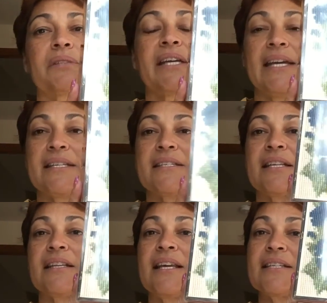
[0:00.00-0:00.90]
kits
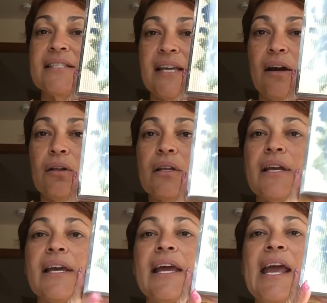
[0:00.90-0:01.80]
that they sell.
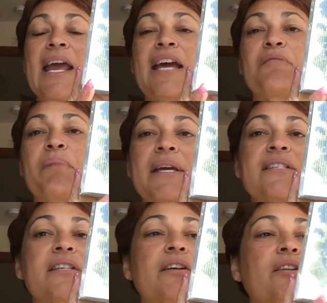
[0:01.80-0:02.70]
And
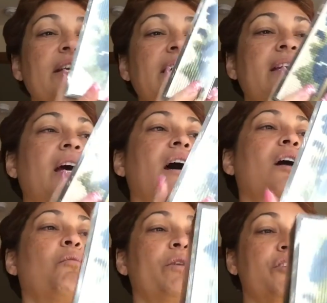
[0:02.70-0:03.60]
basically
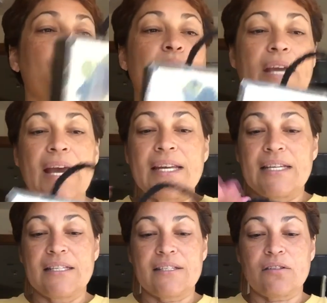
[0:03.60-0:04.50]
what you get
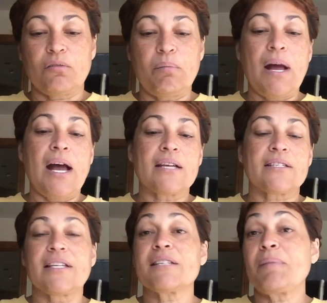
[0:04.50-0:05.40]
in this little
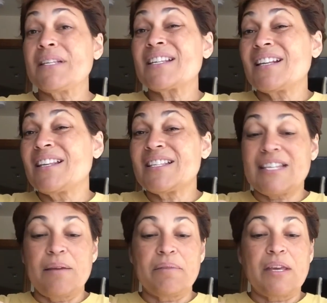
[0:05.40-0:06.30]
box, and it's basically the
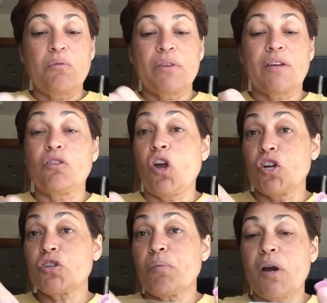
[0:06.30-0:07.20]
same thing with their
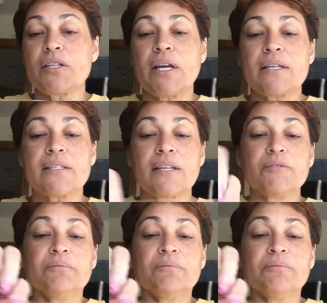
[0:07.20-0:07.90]
larger projects.